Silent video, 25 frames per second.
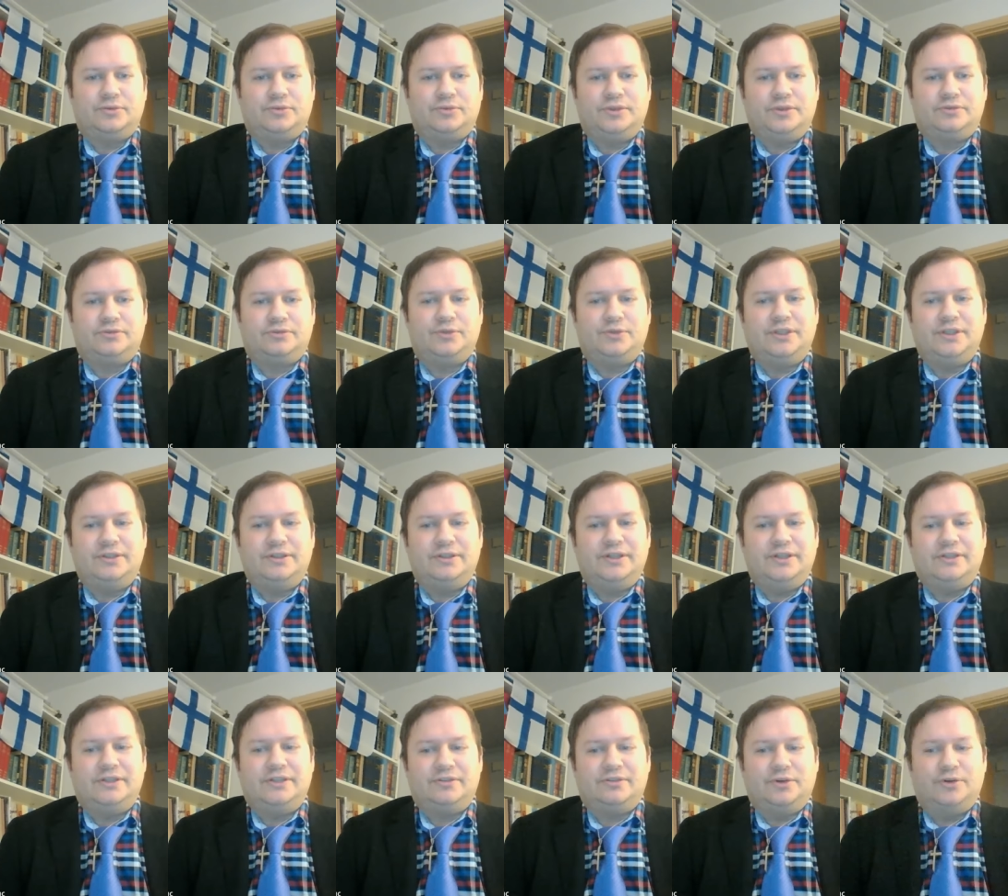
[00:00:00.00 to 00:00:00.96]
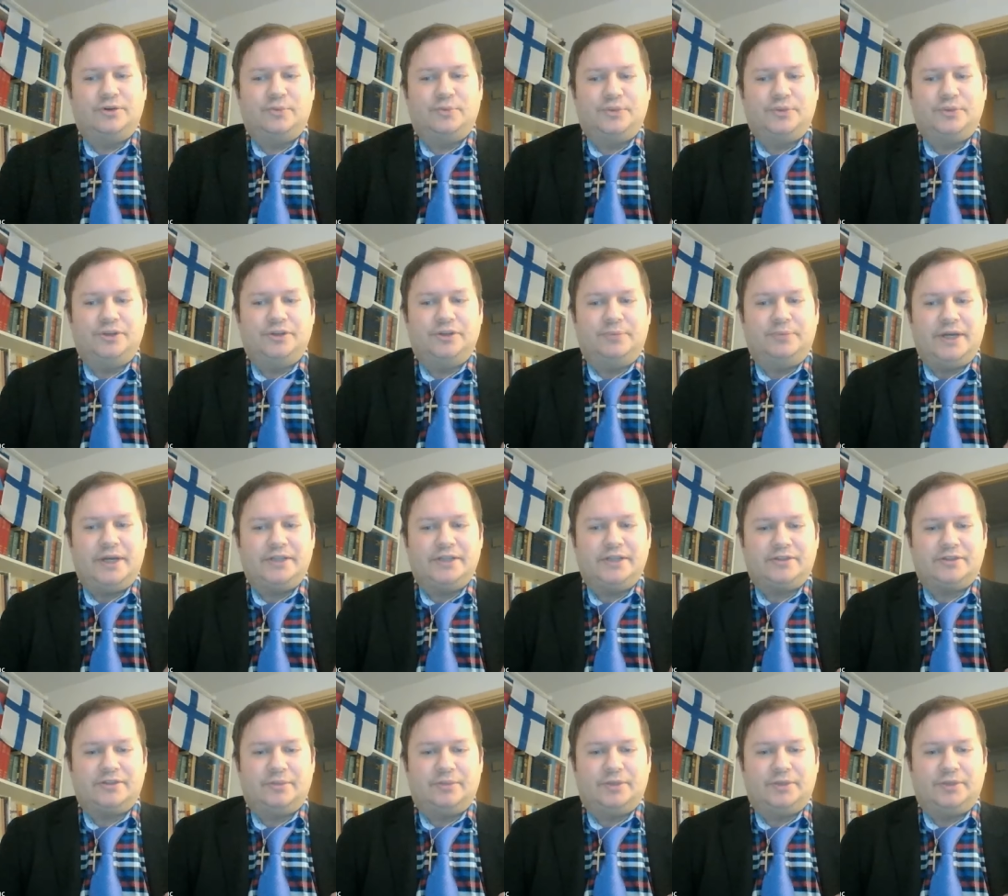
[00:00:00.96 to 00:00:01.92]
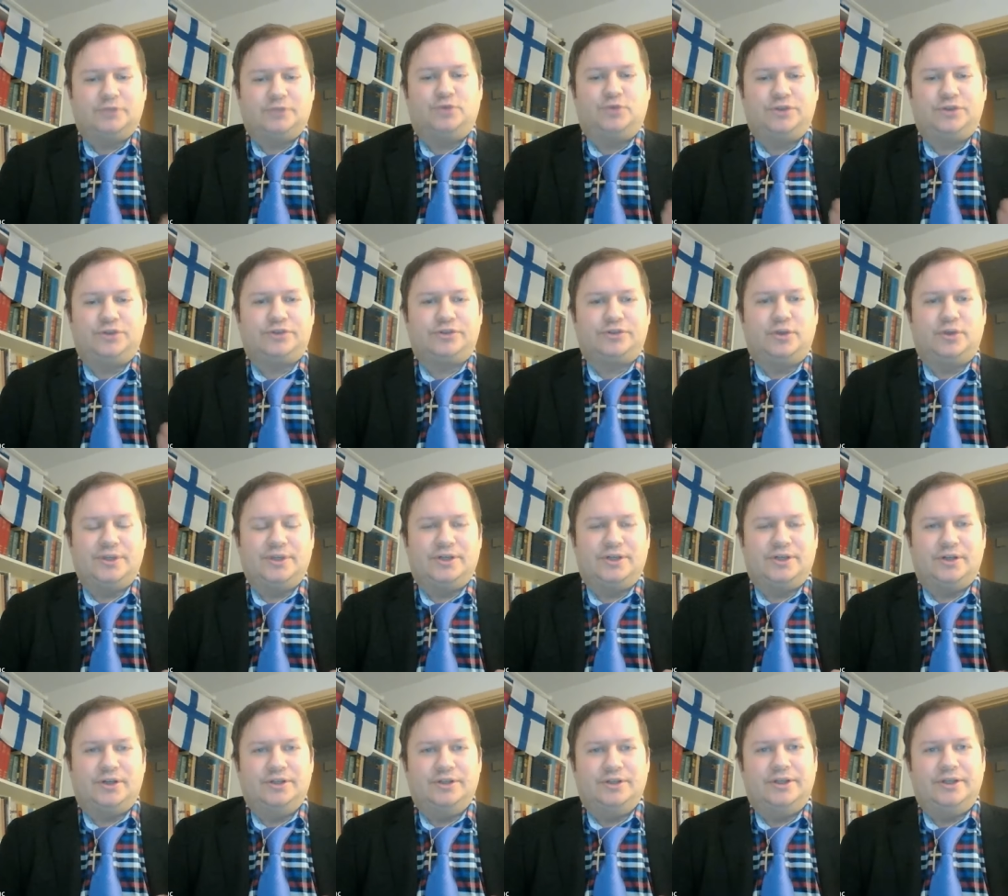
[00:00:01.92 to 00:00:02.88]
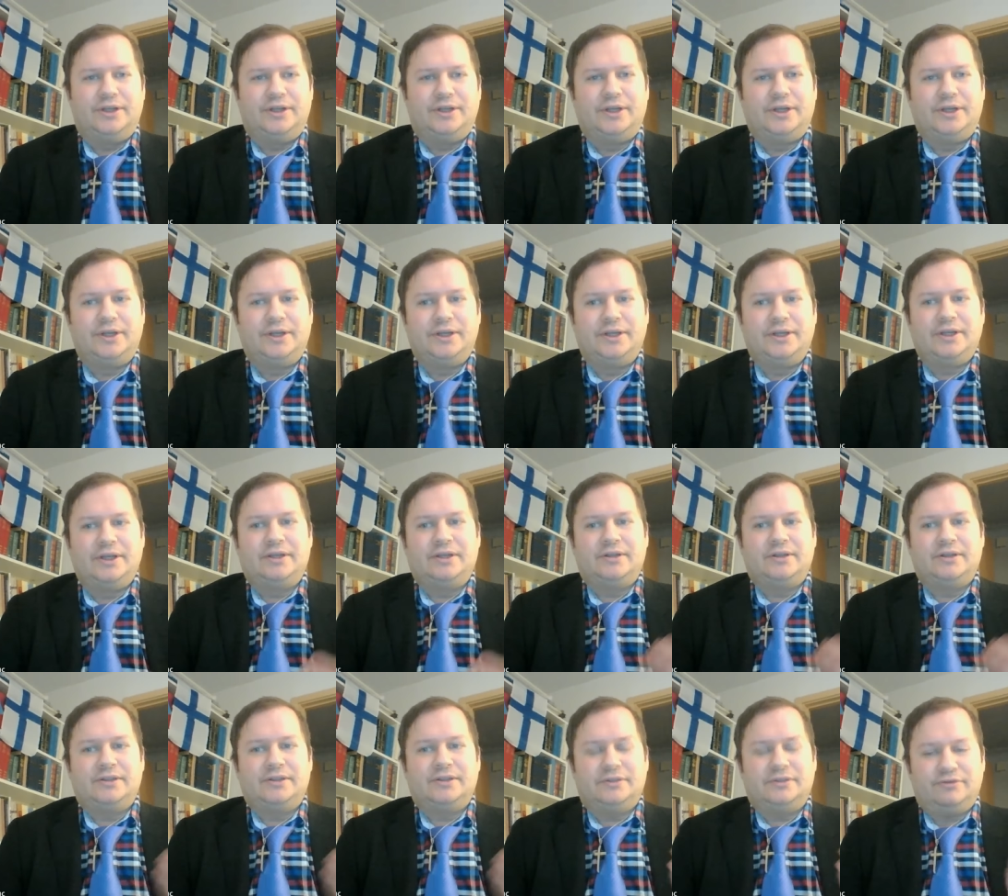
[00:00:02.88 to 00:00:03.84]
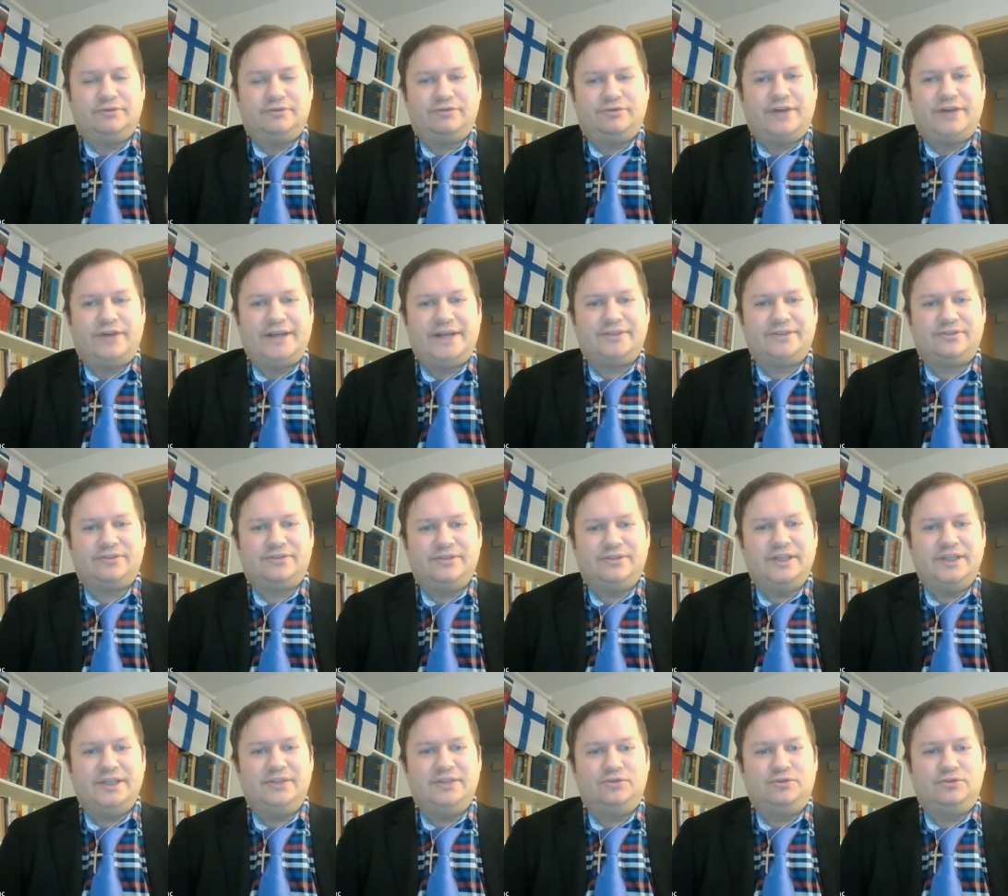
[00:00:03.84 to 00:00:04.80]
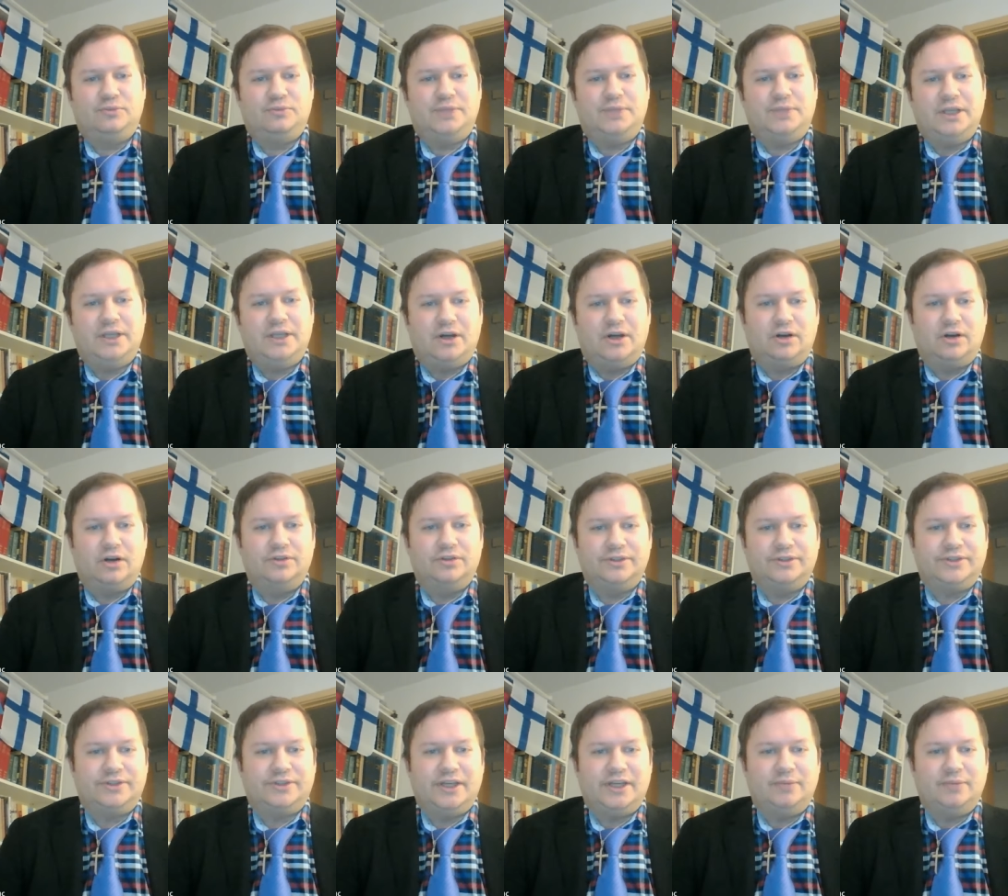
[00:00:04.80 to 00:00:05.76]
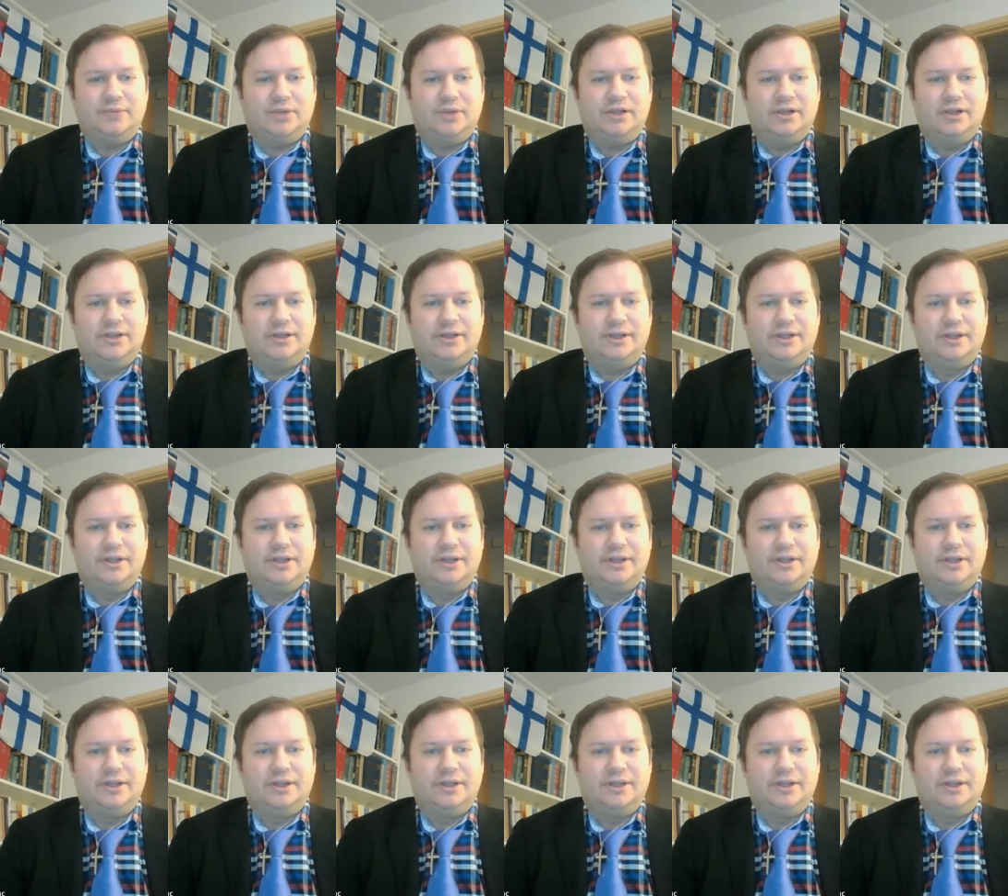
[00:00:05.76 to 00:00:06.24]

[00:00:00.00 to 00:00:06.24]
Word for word: Sweden needs an open debate about what's going on. The facts need to be on the table.